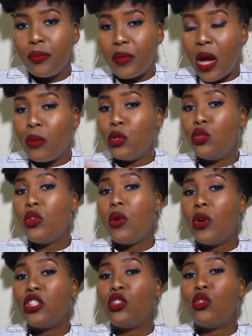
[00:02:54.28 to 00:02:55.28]
I will do a
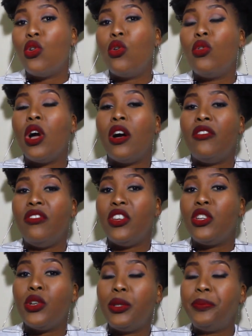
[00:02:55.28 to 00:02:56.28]
wash and go
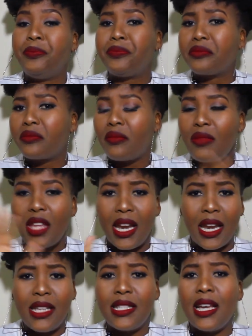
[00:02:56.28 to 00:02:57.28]
video
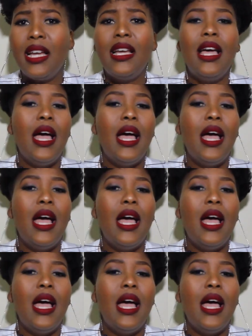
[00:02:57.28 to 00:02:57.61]
later,